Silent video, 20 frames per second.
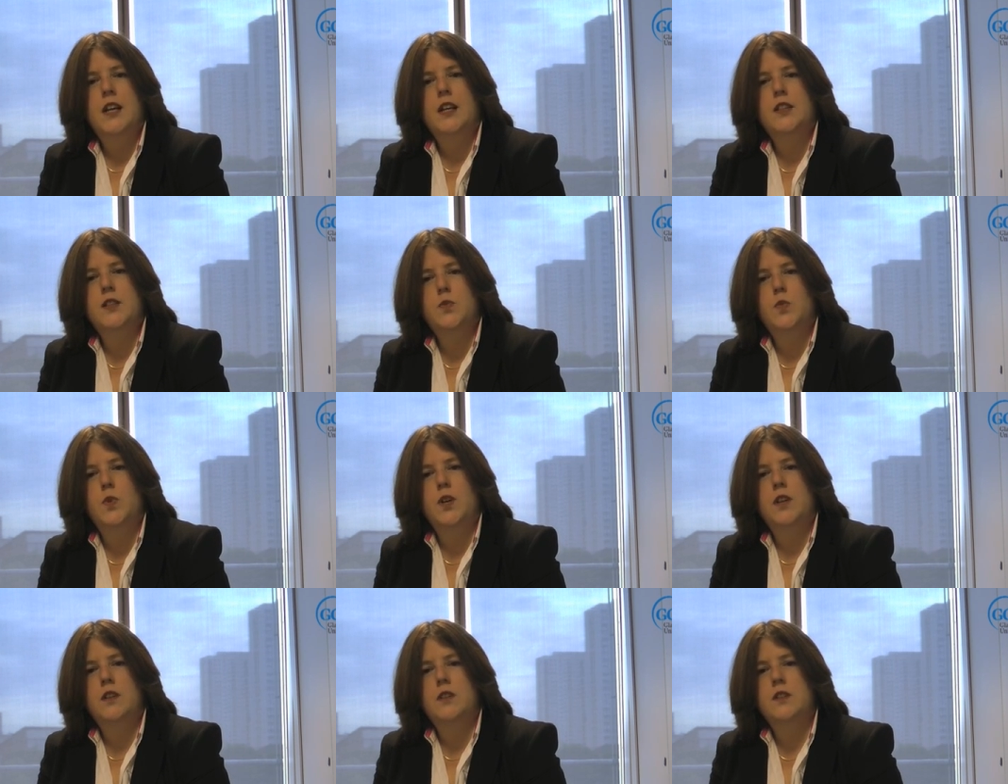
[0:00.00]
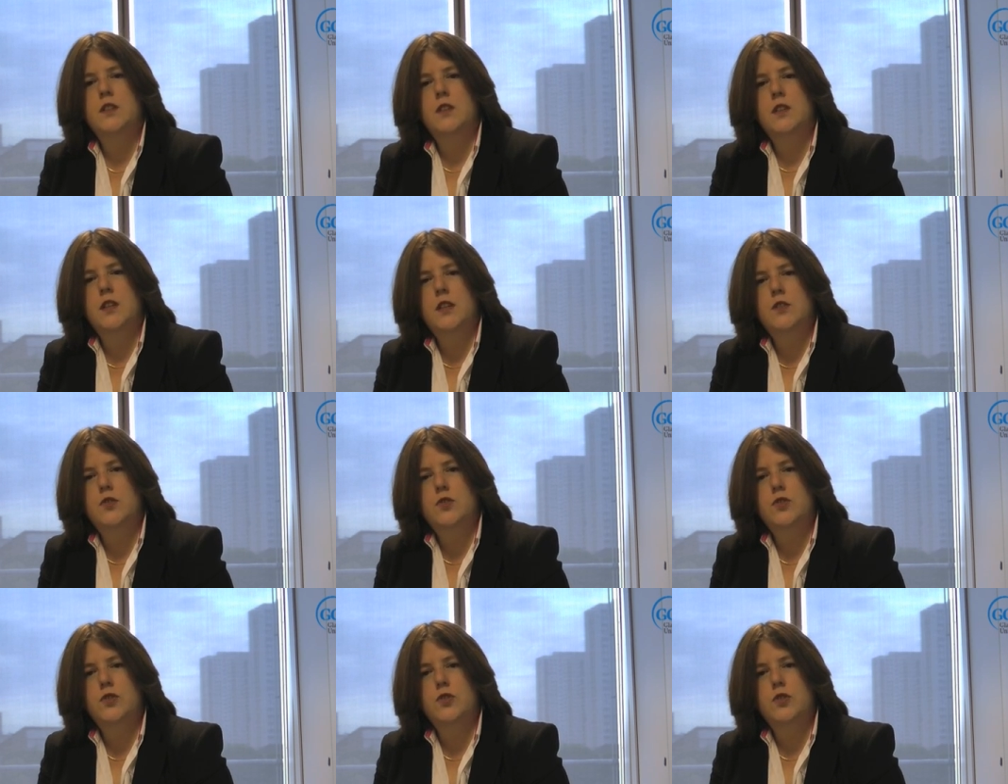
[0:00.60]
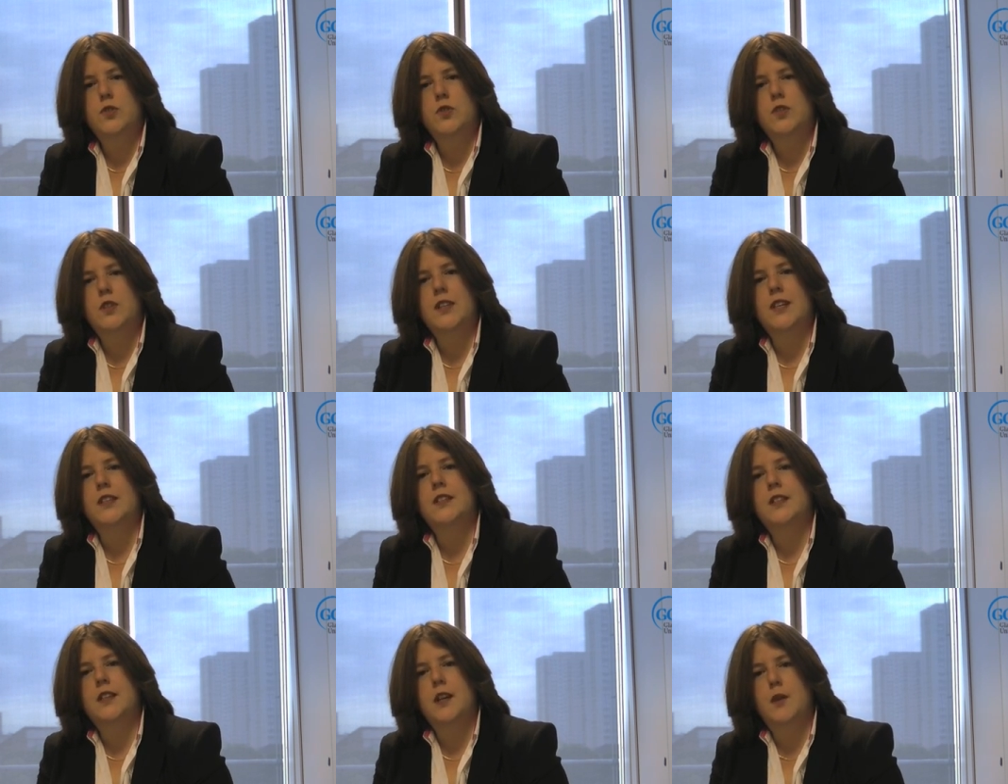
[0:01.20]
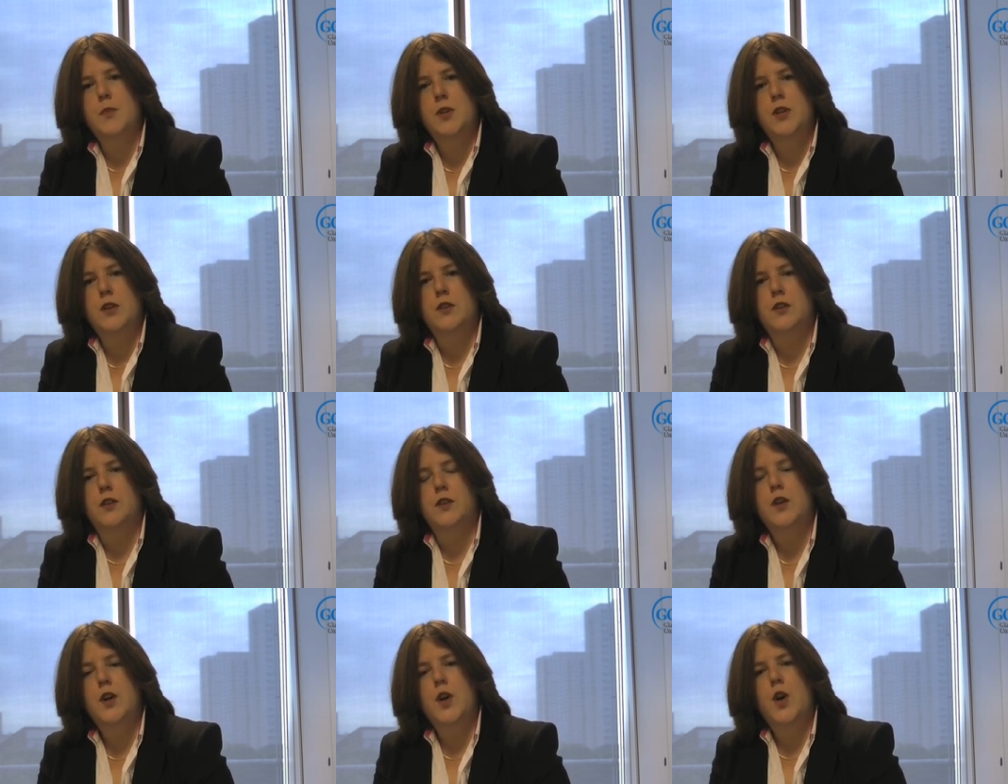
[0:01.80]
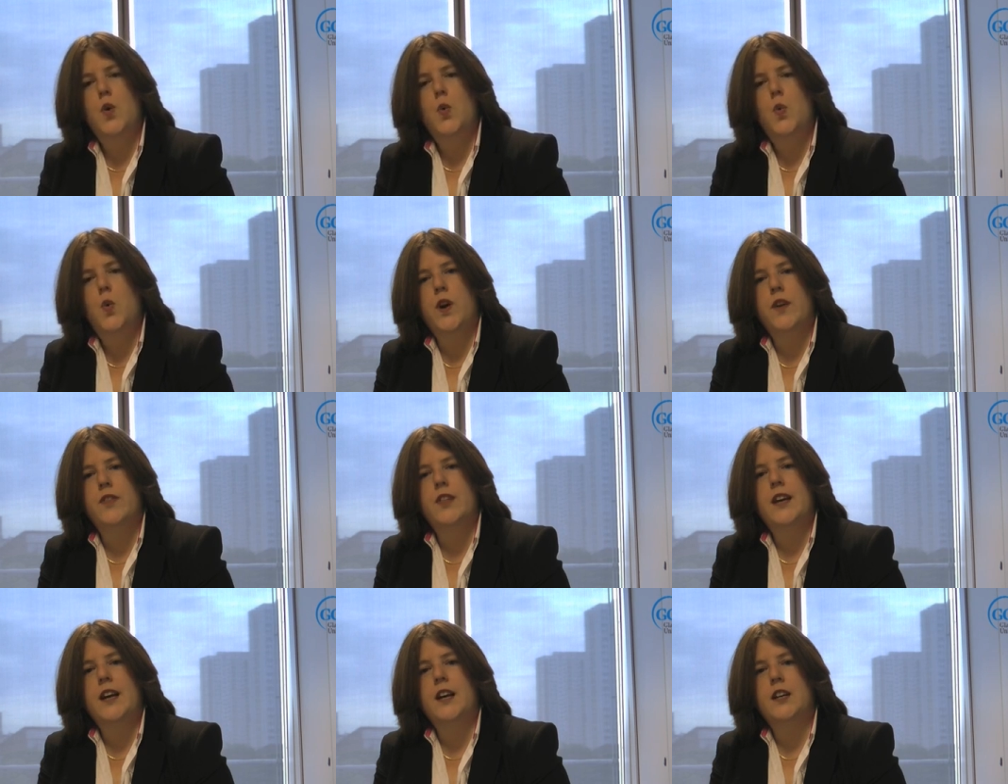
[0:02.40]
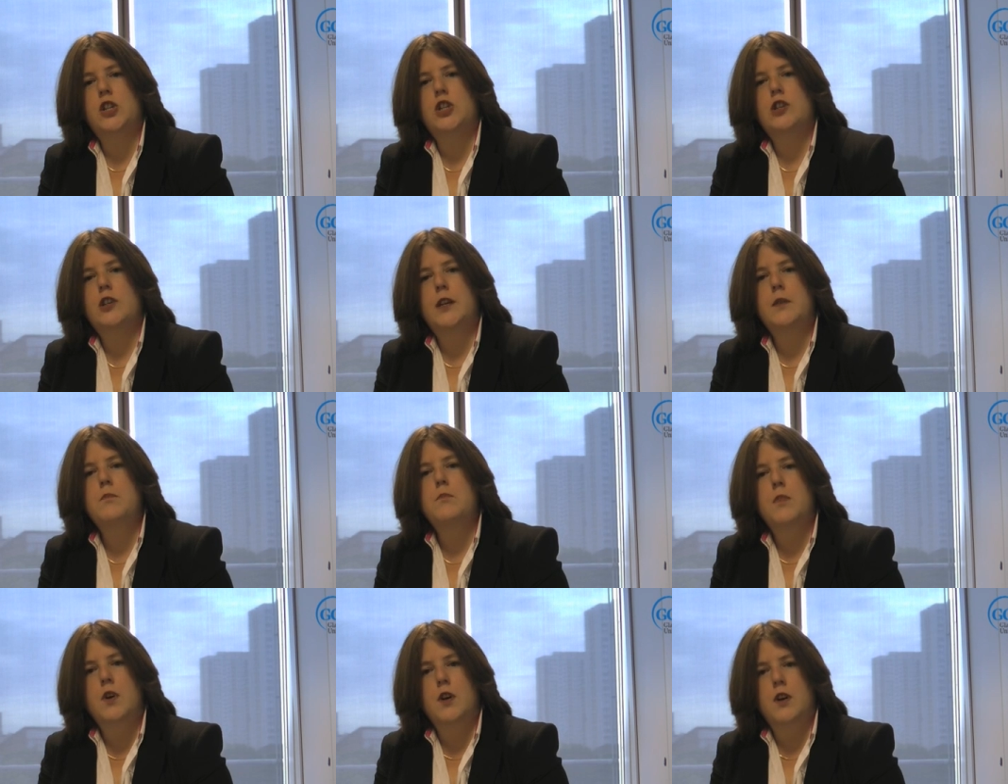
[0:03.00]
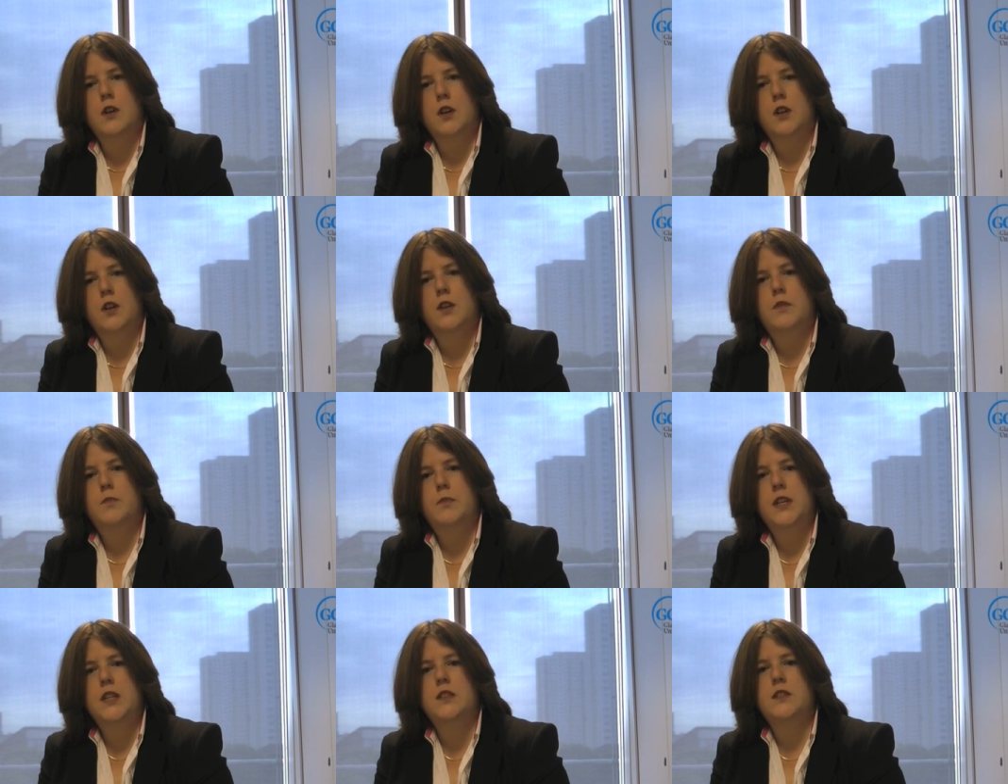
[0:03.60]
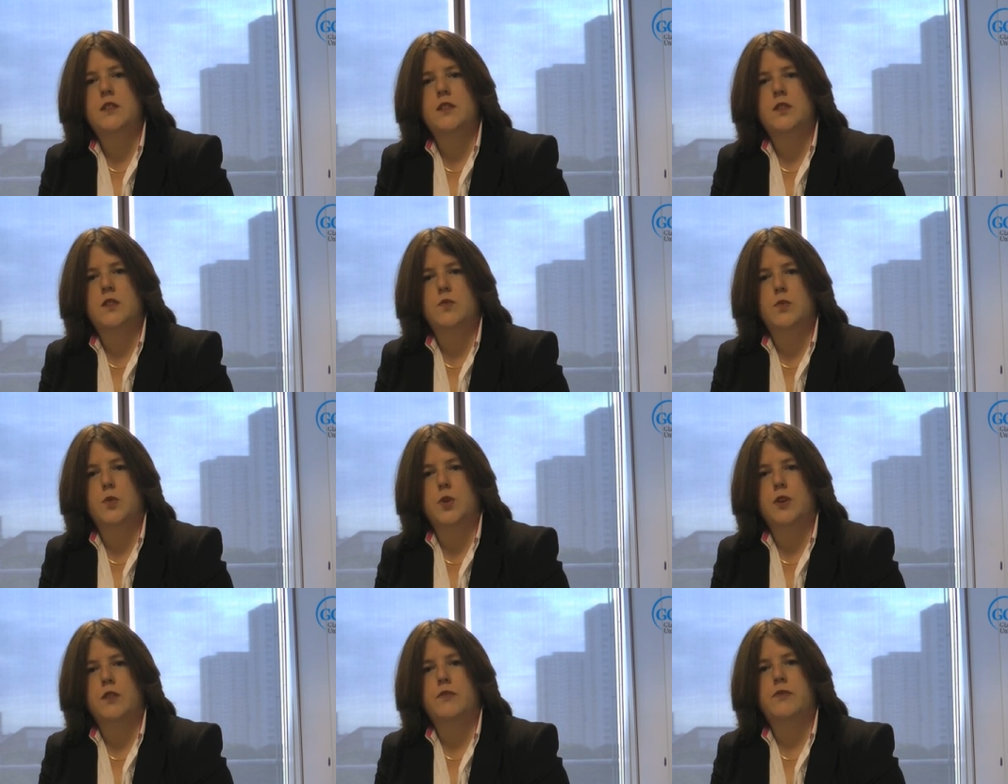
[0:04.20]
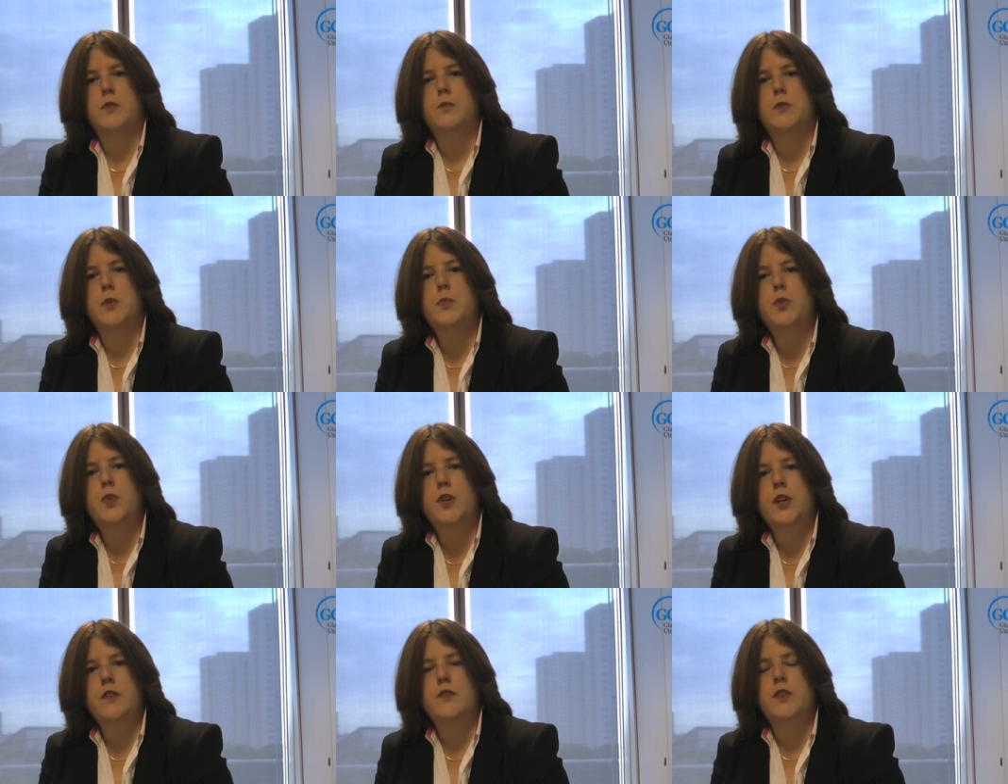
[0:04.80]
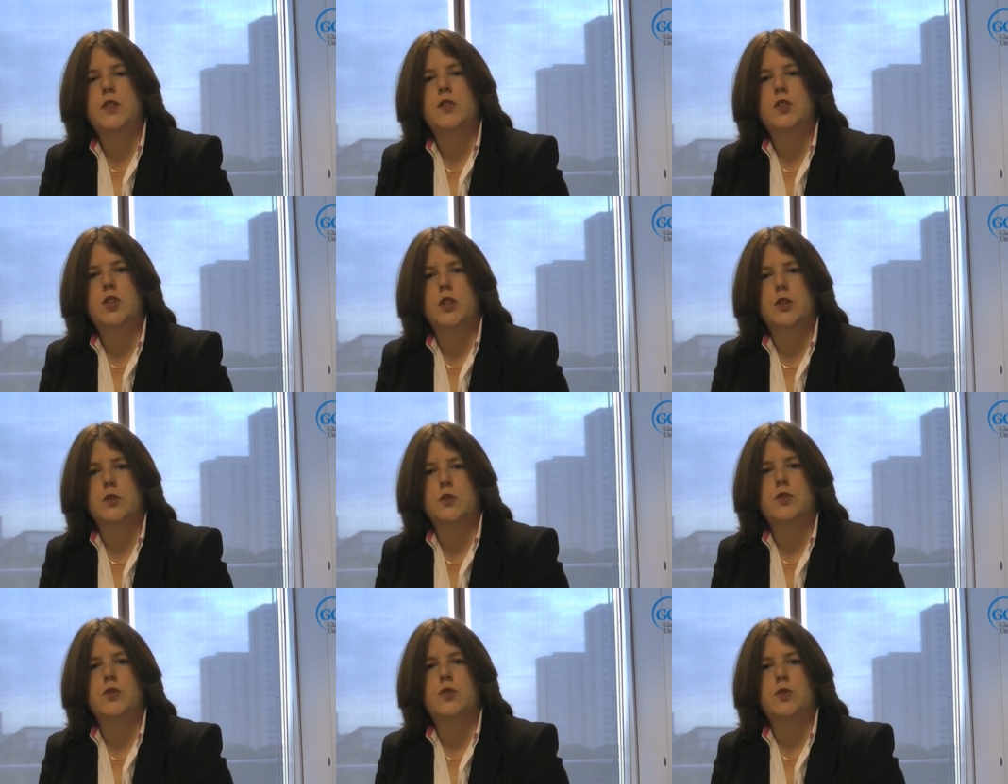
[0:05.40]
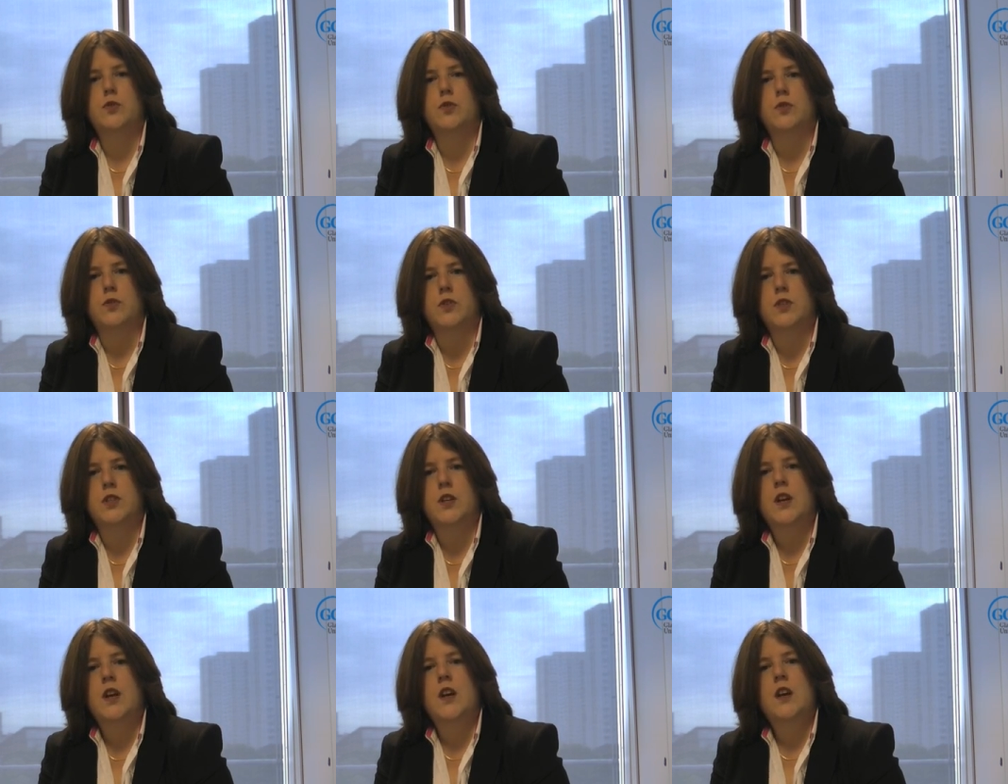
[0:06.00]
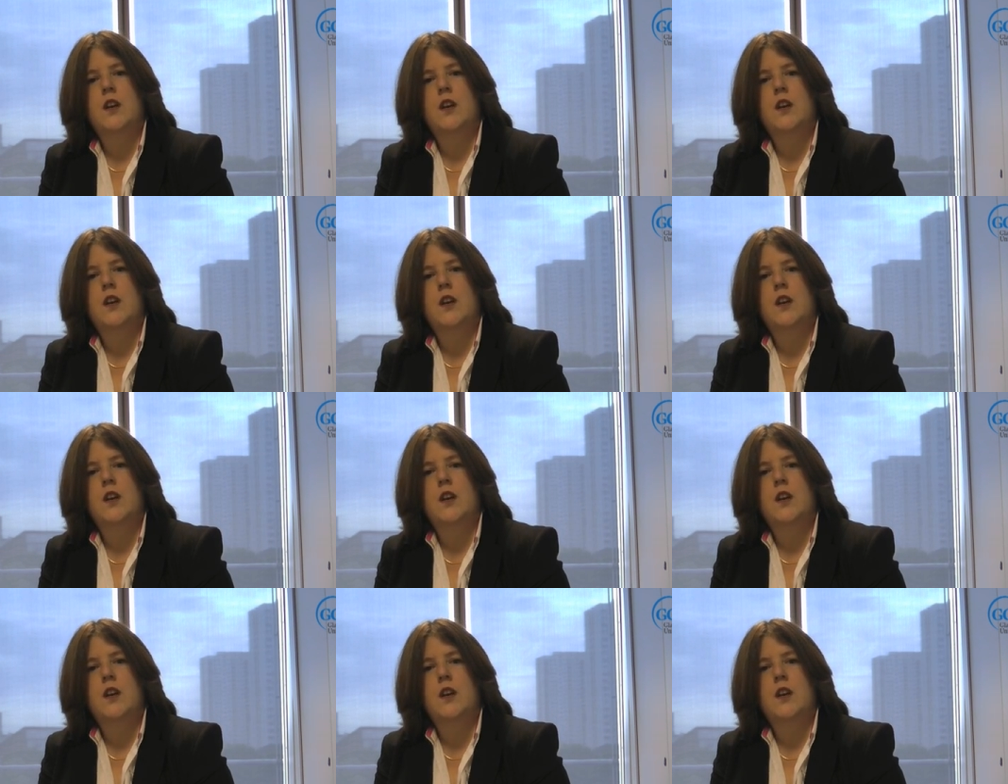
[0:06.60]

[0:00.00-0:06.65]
as well as introducing a seminar where they actually mark pieces of work from the previous year's students,